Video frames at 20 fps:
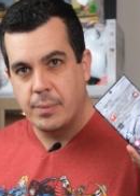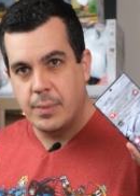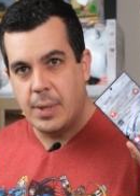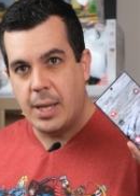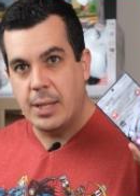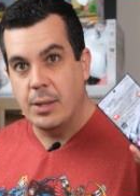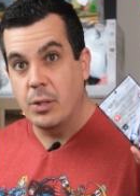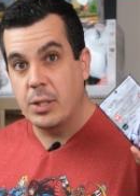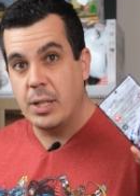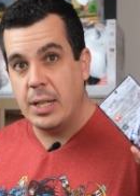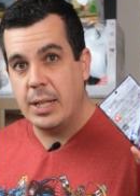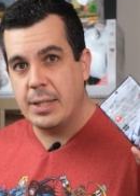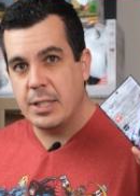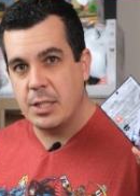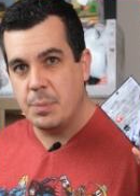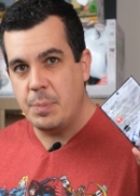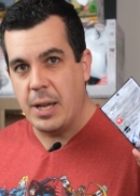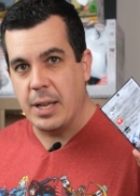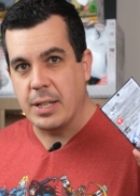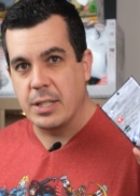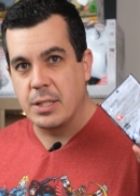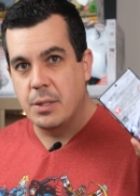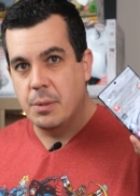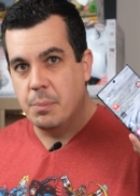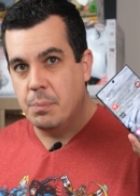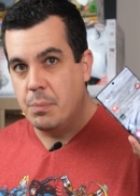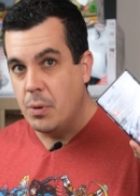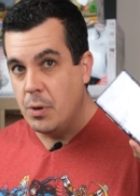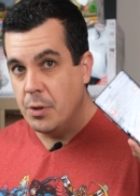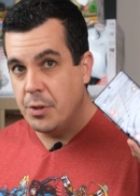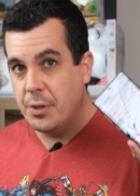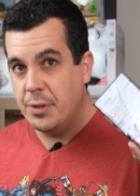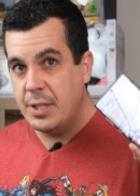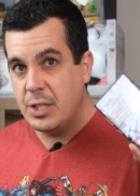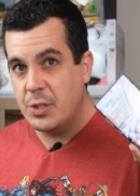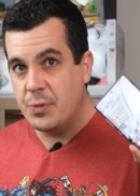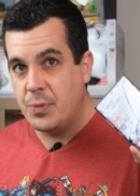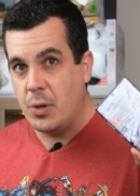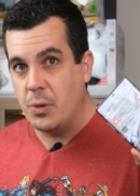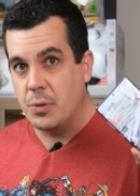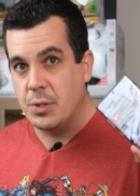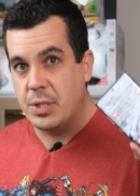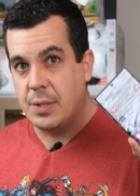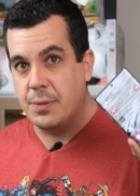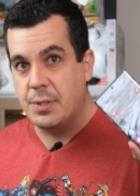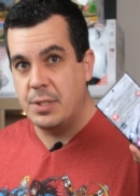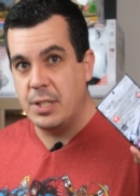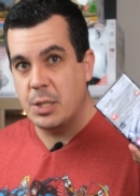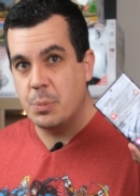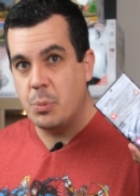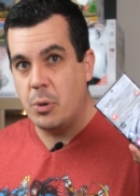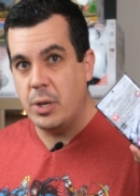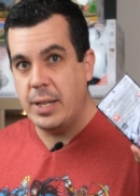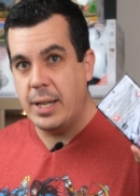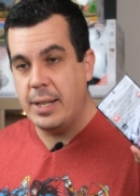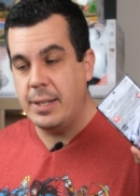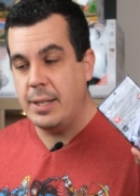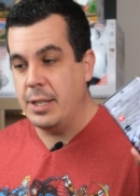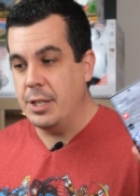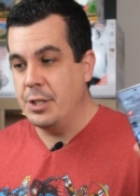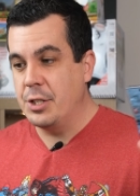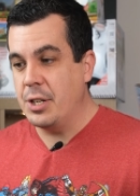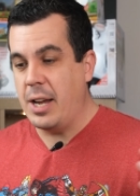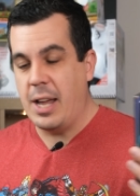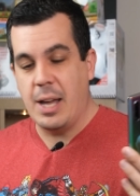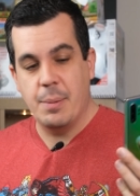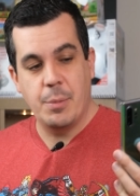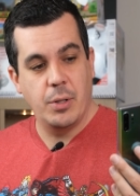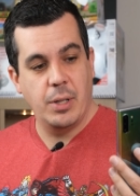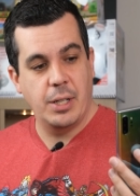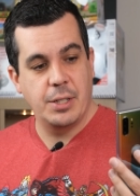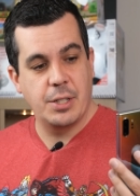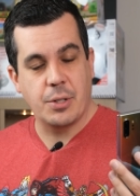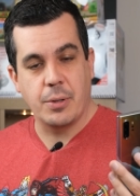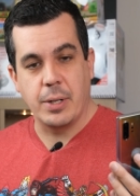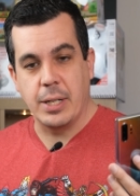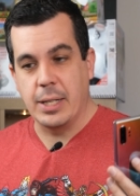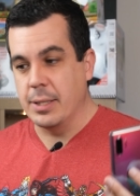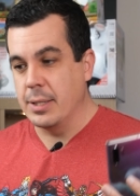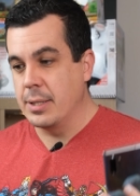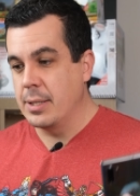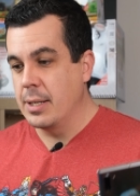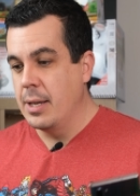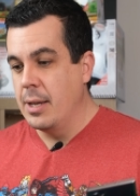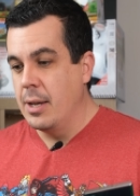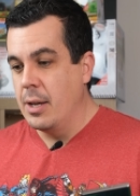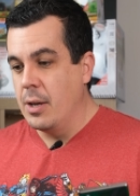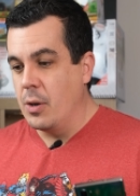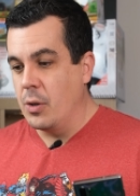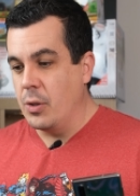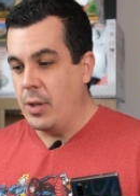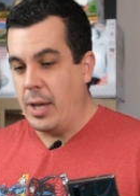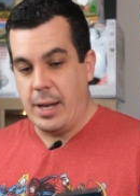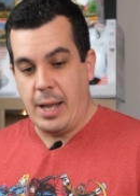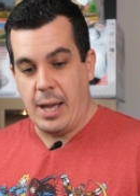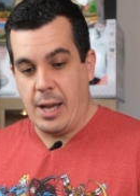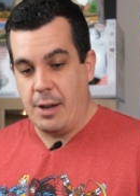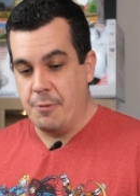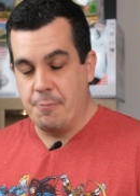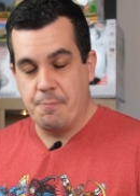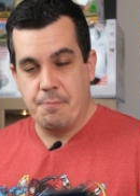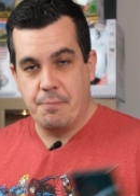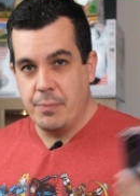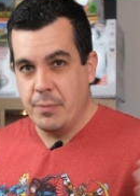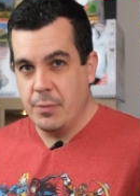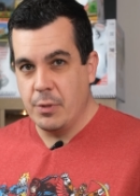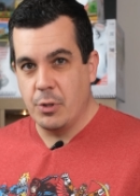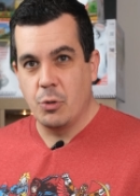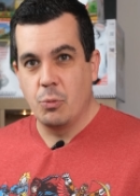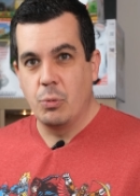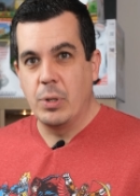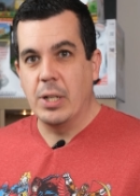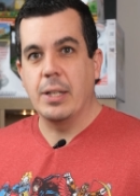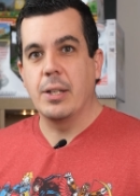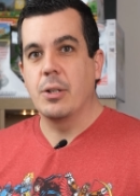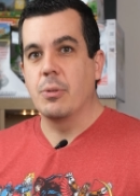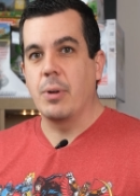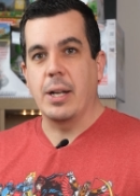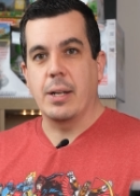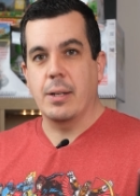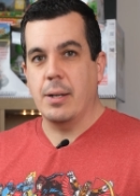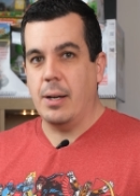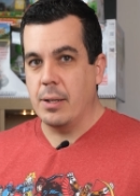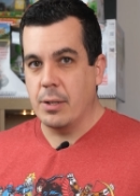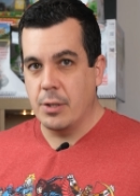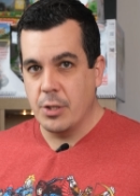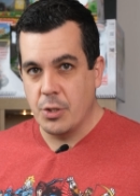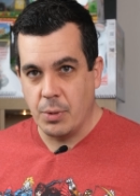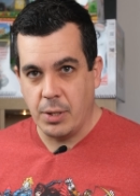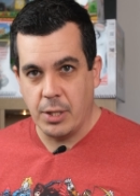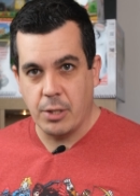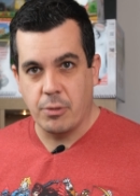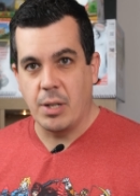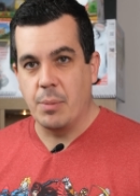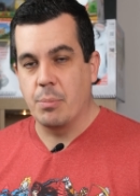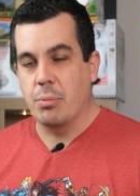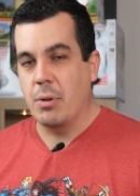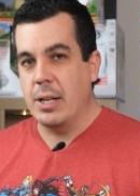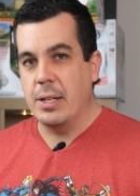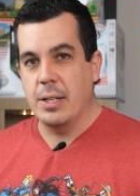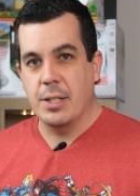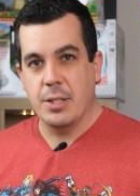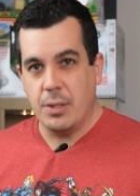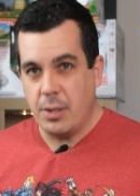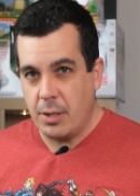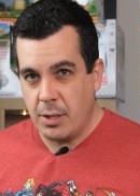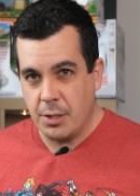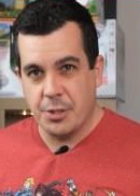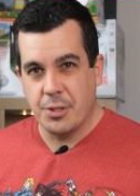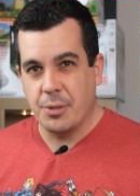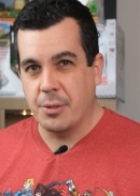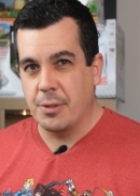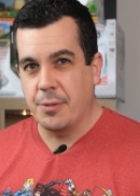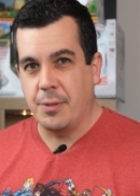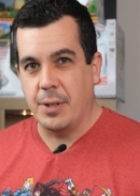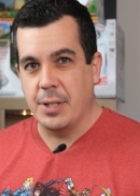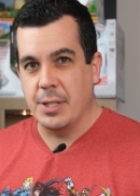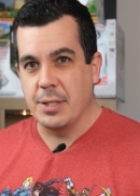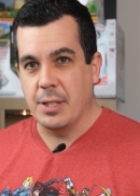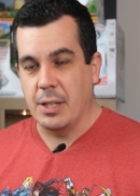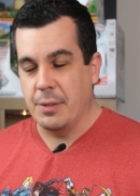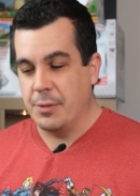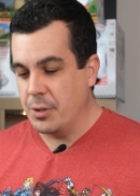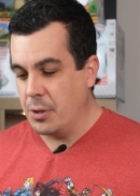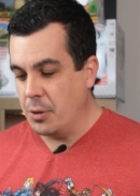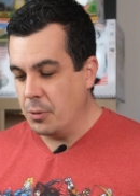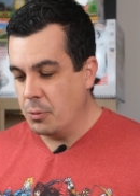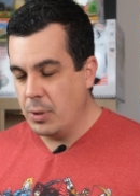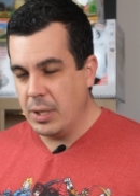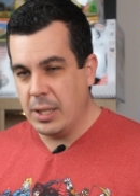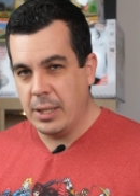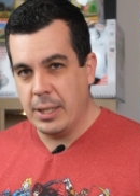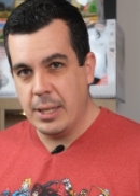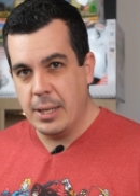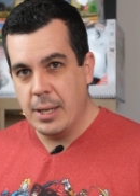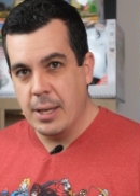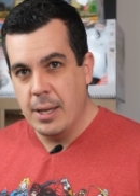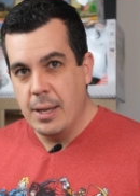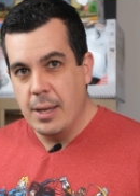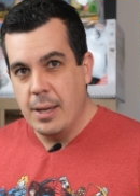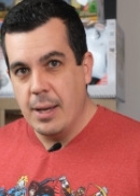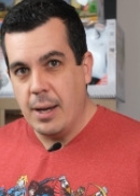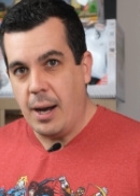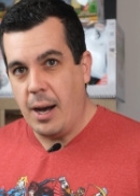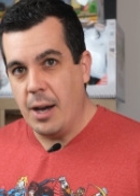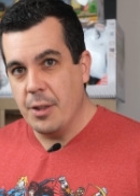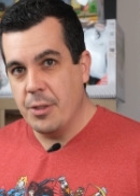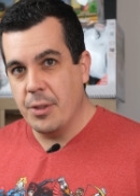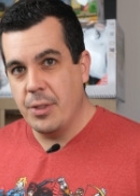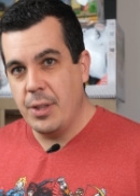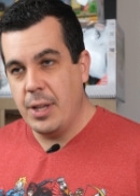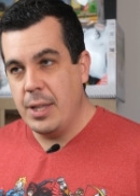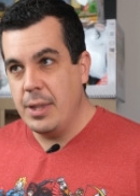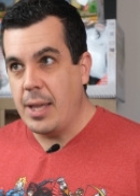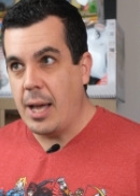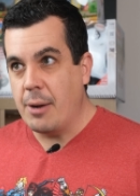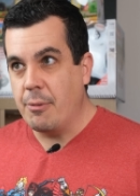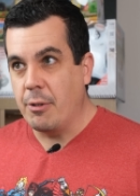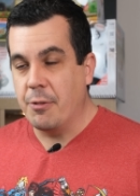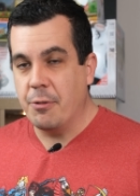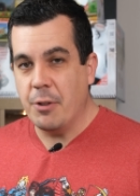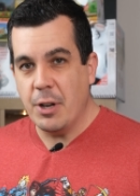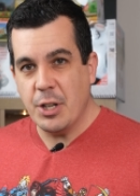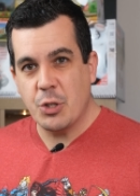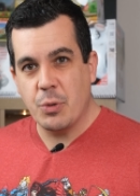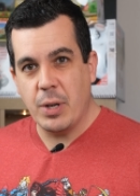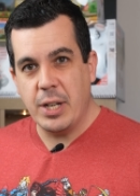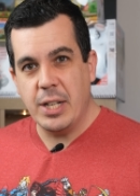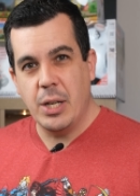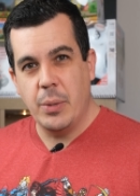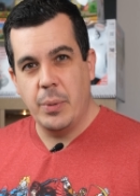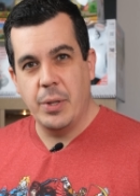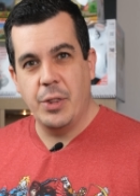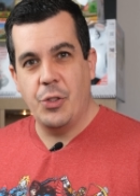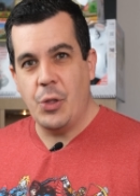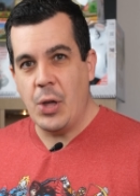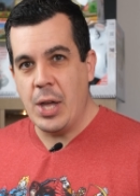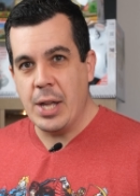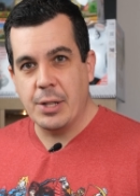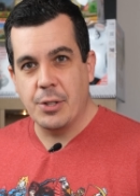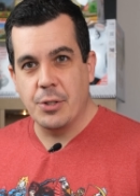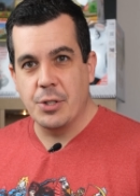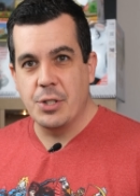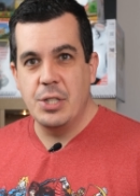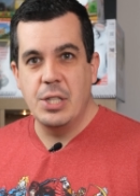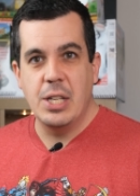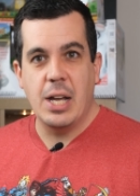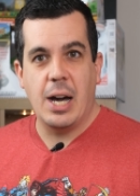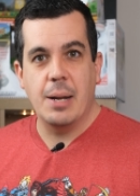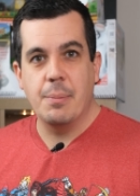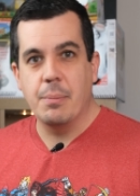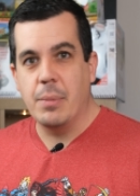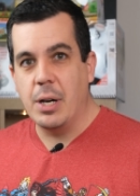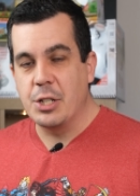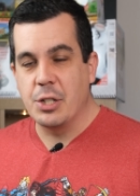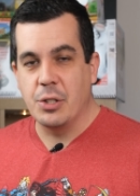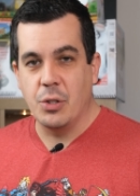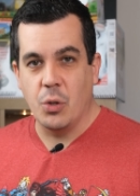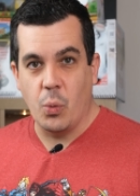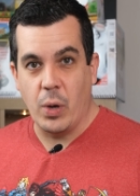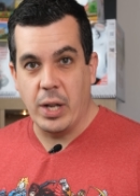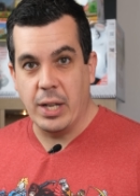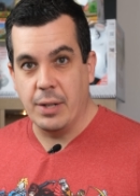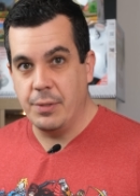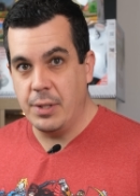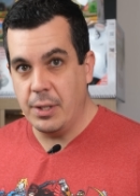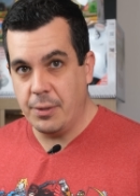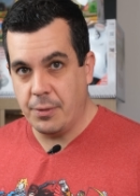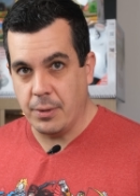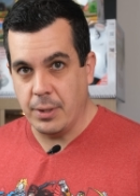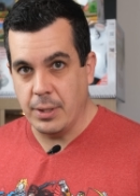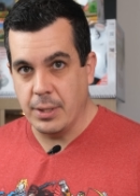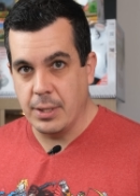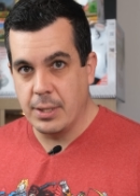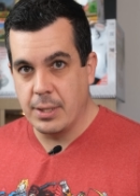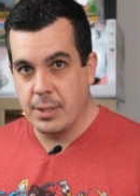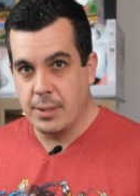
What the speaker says: And looking at the specs, both of these phones have 6.8-inch AMOLED screens that have really great colors, really great brightness, all sort of fun stuff. So really, other than that refresh rate, you would think there's not much in the way of difference.